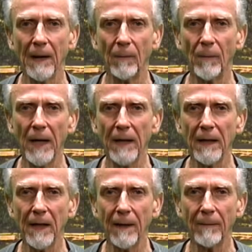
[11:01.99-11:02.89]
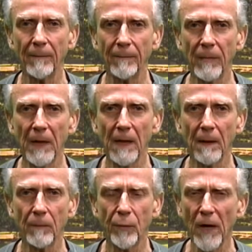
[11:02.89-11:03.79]
But
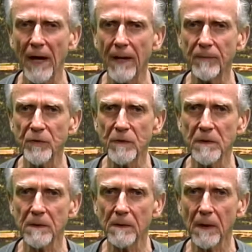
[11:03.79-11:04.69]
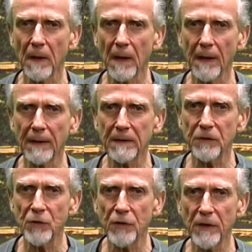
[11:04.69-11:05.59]
perhaps
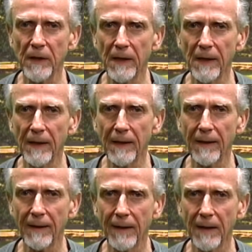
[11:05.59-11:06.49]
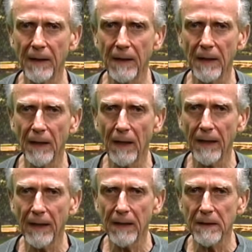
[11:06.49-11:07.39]
she
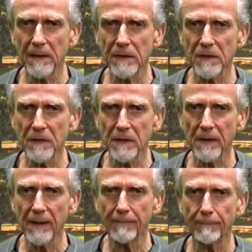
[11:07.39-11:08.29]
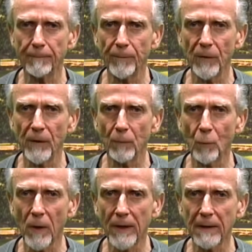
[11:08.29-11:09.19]
is the
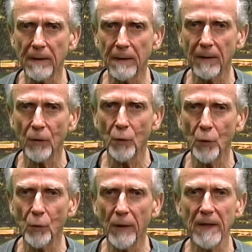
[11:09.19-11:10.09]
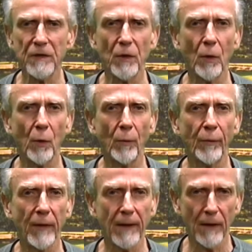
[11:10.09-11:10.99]
one who gets the whole
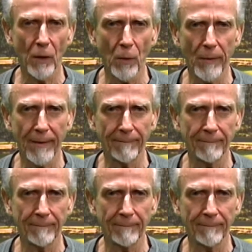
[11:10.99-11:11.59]
thing going.